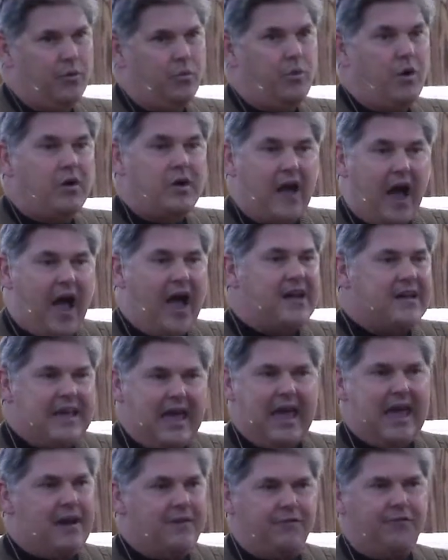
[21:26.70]
Well, God
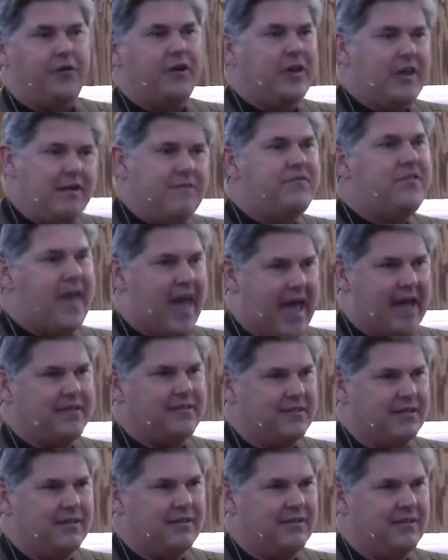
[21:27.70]
can't forgive that
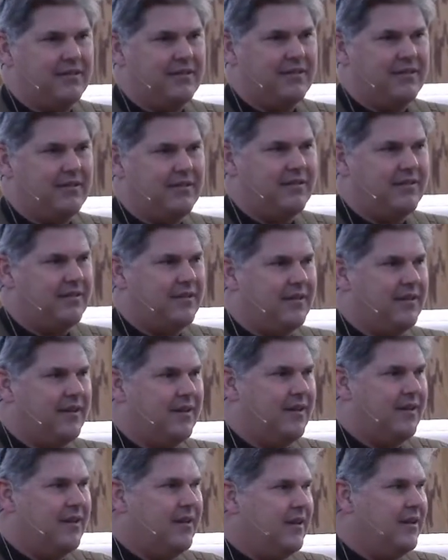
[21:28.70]

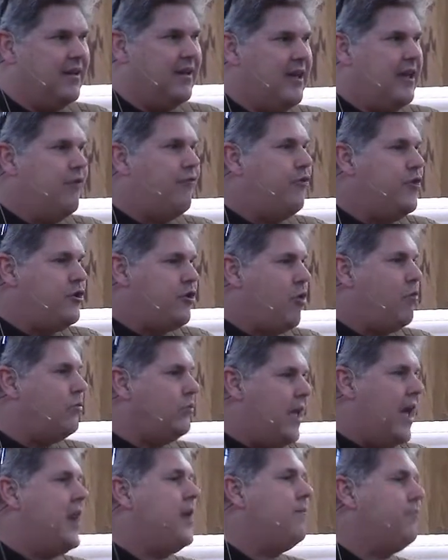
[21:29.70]
if we don't
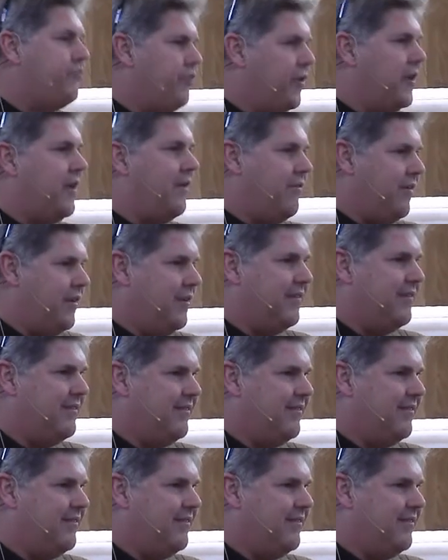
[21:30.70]
let Him forgive it.